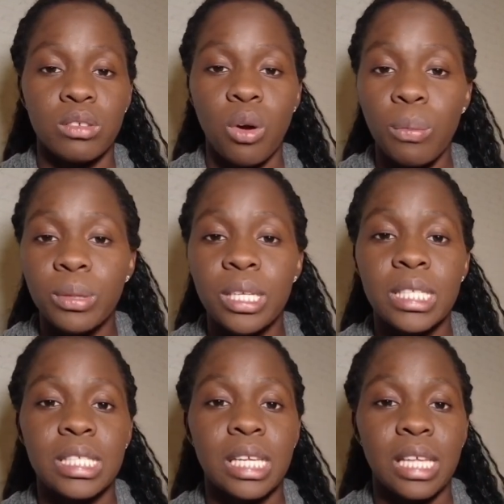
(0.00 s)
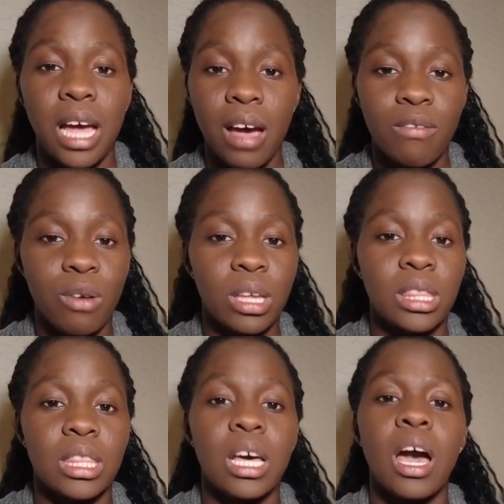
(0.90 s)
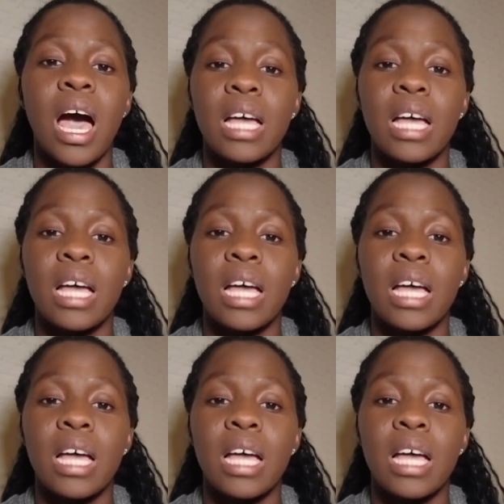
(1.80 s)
openings that they have right now,